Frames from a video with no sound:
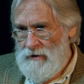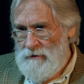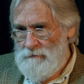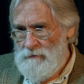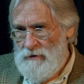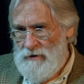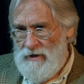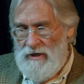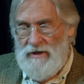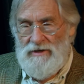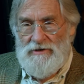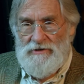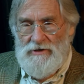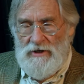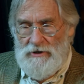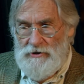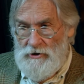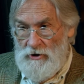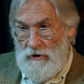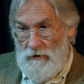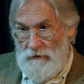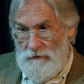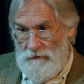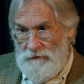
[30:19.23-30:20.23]
But then he says,
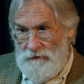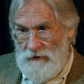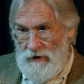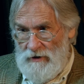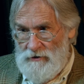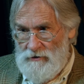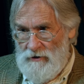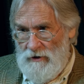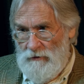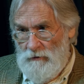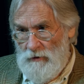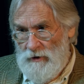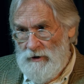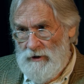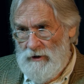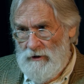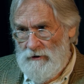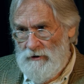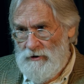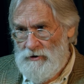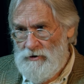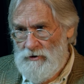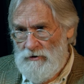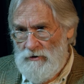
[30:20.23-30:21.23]
don't fuss on one
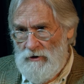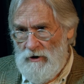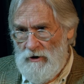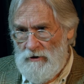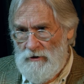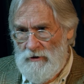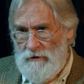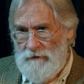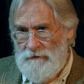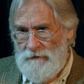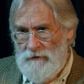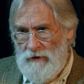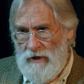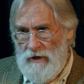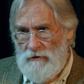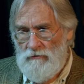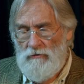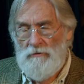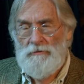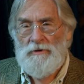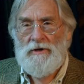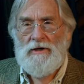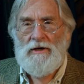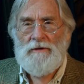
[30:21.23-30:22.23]
area too long, or the flock
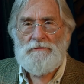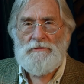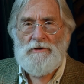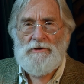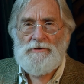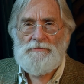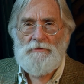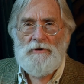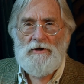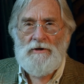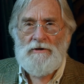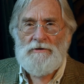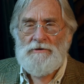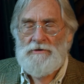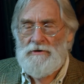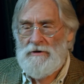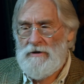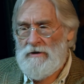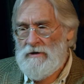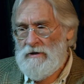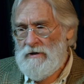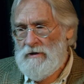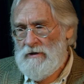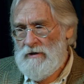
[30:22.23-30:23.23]
will become dispersed.
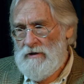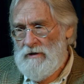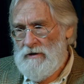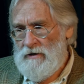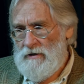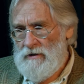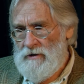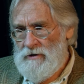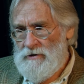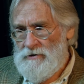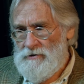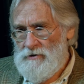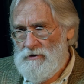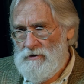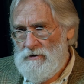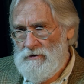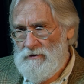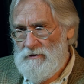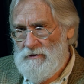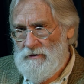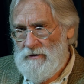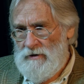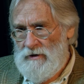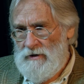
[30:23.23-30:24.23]

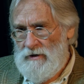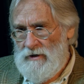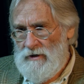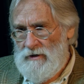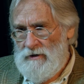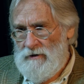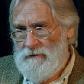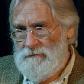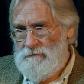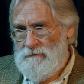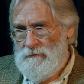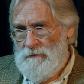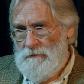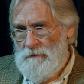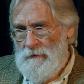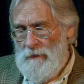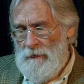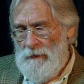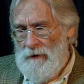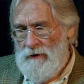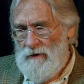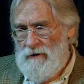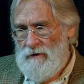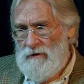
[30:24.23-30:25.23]
So um,
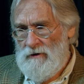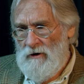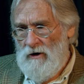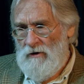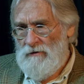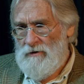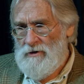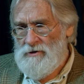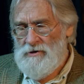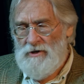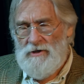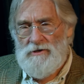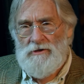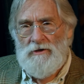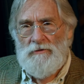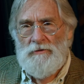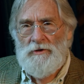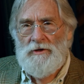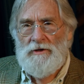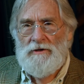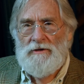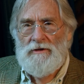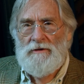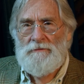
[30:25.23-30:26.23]
all these things are
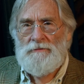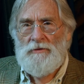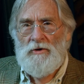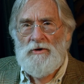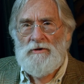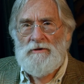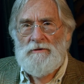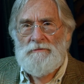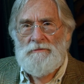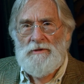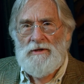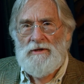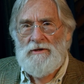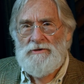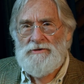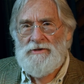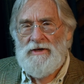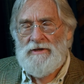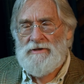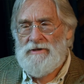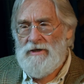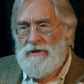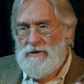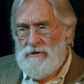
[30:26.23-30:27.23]
really important because
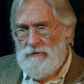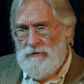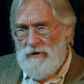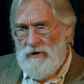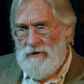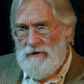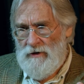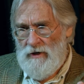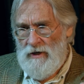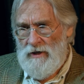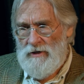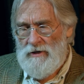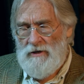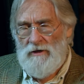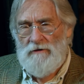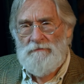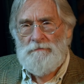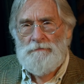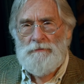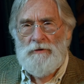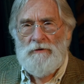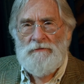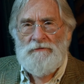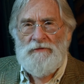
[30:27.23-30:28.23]
that takes away the idea
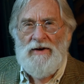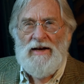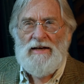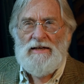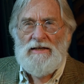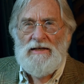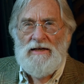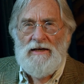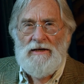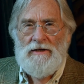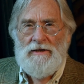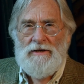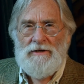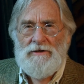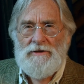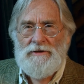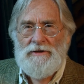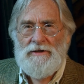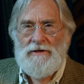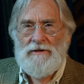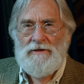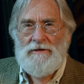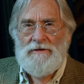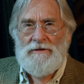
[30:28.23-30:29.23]
of perfecting an
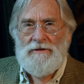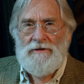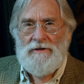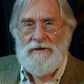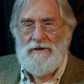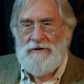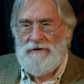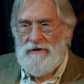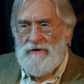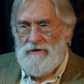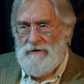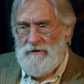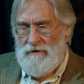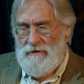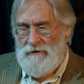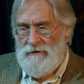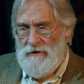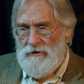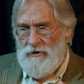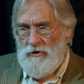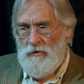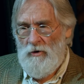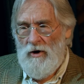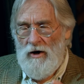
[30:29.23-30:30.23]
area, and then and
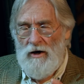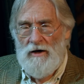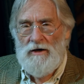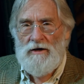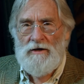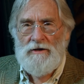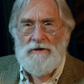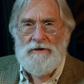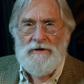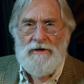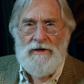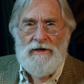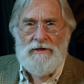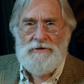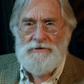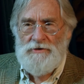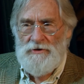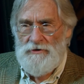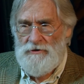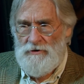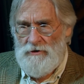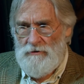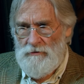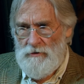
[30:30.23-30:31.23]
there you are. It has
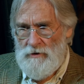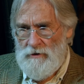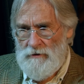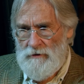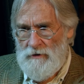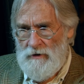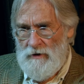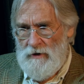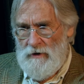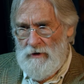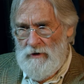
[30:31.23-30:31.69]
to do with